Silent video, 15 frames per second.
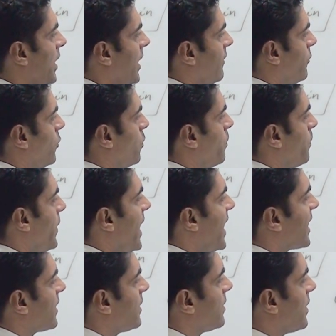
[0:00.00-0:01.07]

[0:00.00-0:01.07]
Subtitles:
If you make